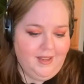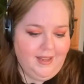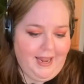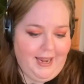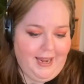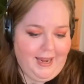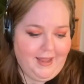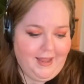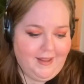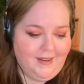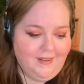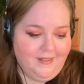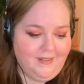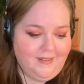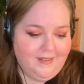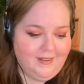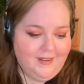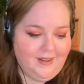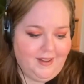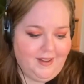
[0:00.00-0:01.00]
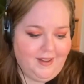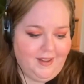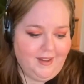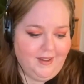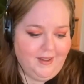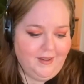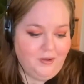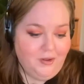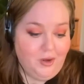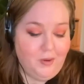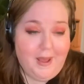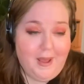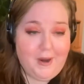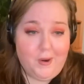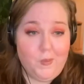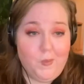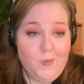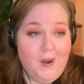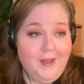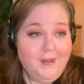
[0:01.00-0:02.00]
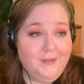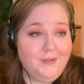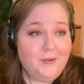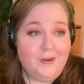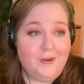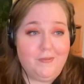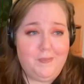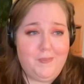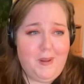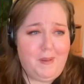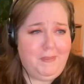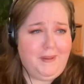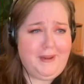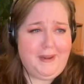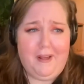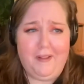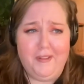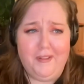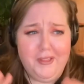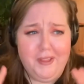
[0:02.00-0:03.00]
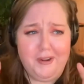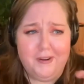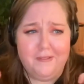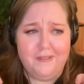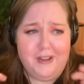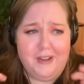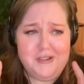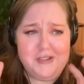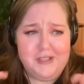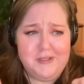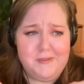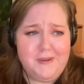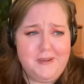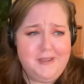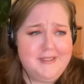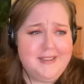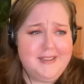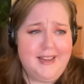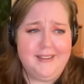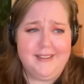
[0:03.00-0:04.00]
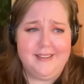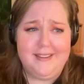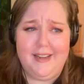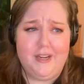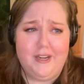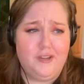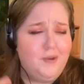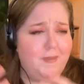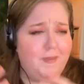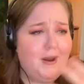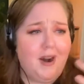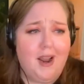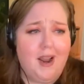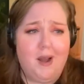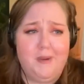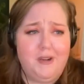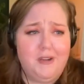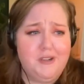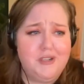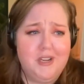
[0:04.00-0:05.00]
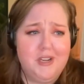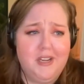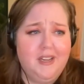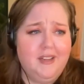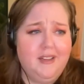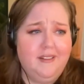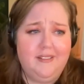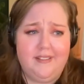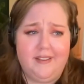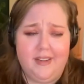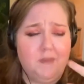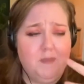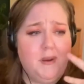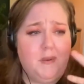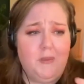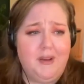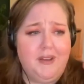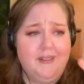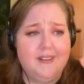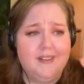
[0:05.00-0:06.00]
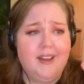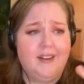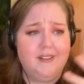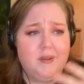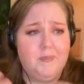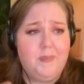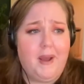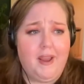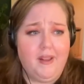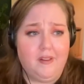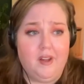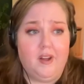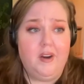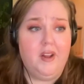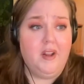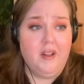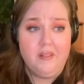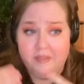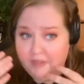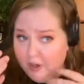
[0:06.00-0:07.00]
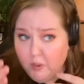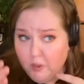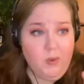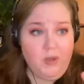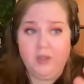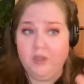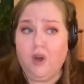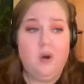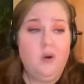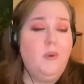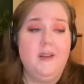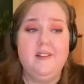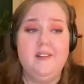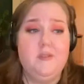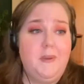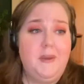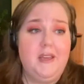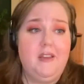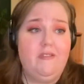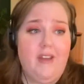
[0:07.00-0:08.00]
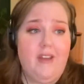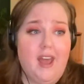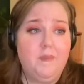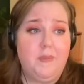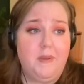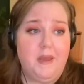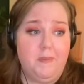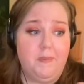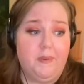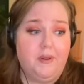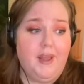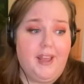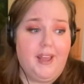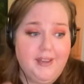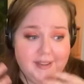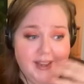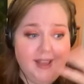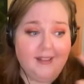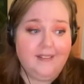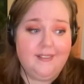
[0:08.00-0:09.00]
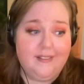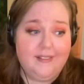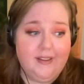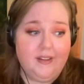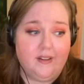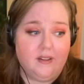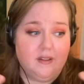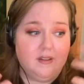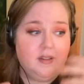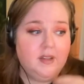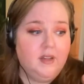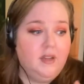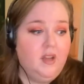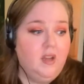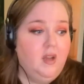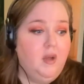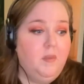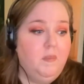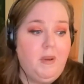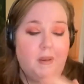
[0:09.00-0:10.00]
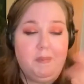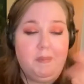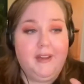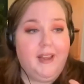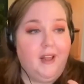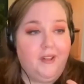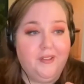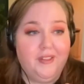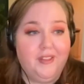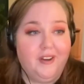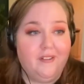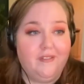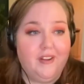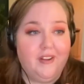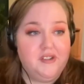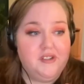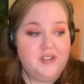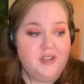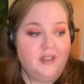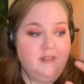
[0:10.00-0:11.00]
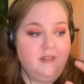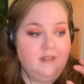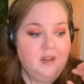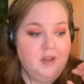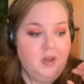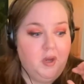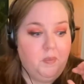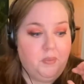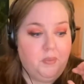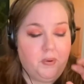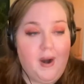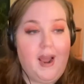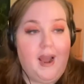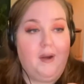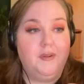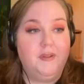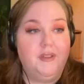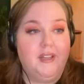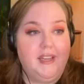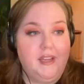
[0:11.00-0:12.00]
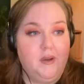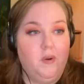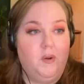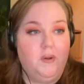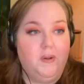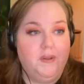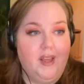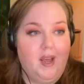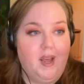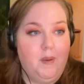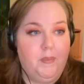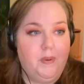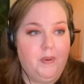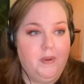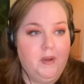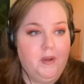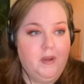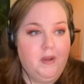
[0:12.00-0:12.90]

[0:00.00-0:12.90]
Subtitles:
And no matter what sort of public health interventions we decide to take, no matter how much stigma we decide to pile on, there will always be fat people. And yet still, public health interventions proudly hold up